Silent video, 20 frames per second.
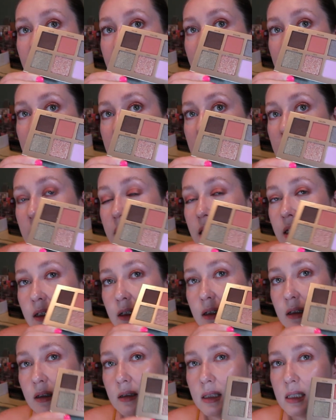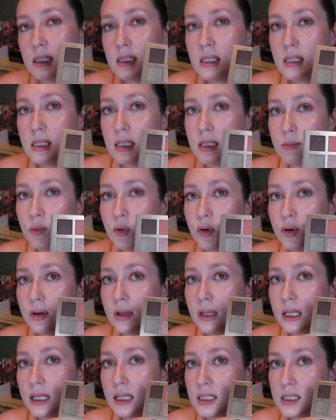rest here, this is more
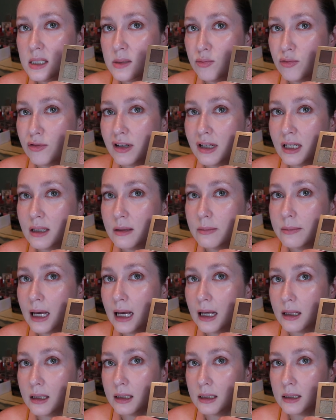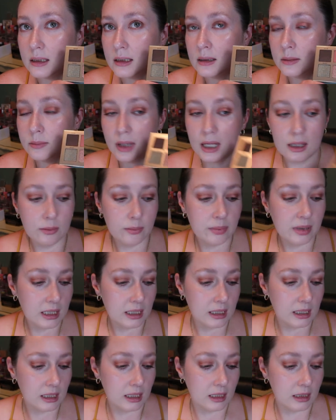like a spring palette in my
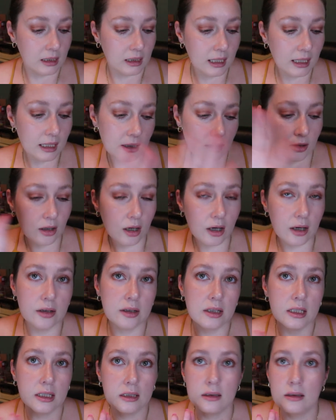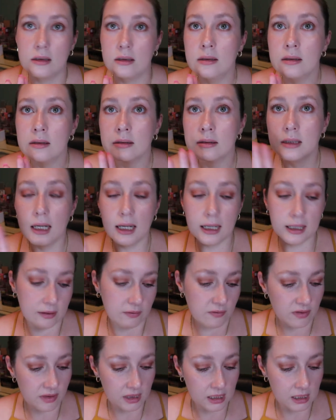opinion, like a garden kind
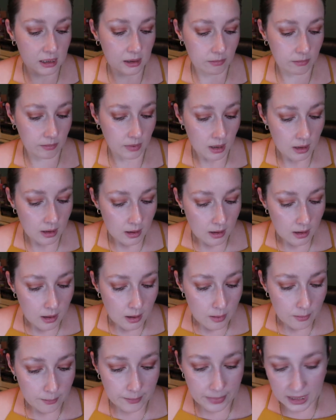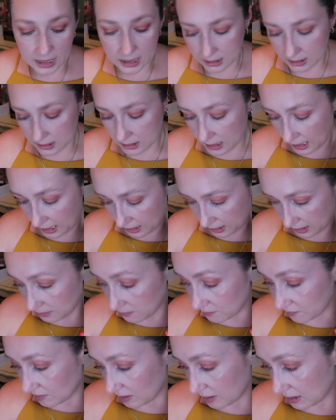of theme. But yeah,
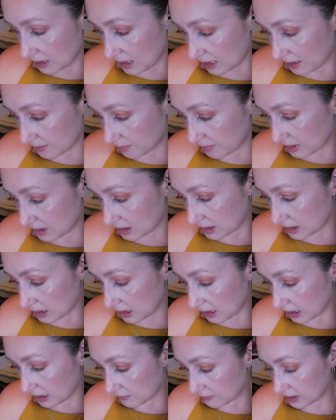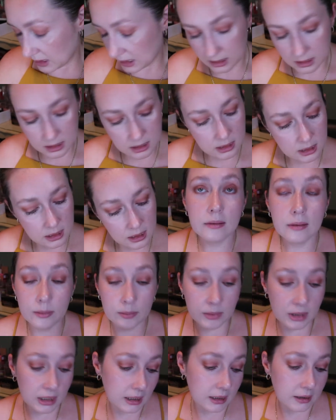I'm very happy to have this.
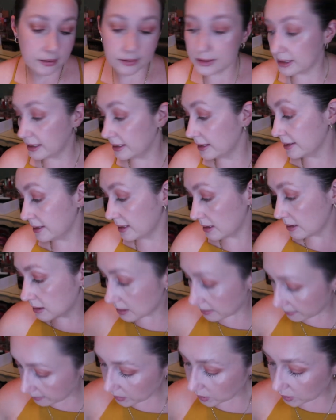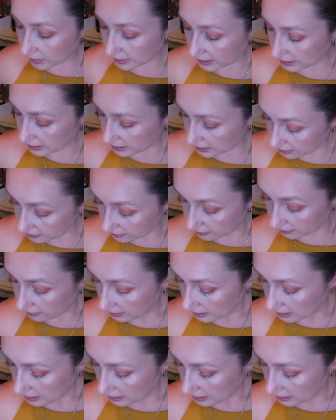I'm gonna use this at some point too.